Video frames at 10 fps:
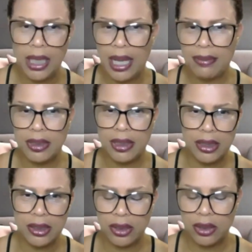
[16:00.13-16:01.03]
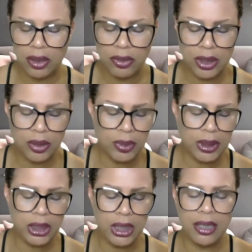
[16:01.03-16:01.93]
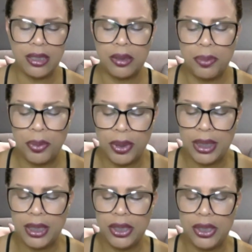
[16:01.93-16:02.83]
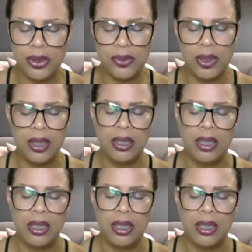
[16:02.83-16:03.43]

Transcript: want to have to, deal with the child support issue.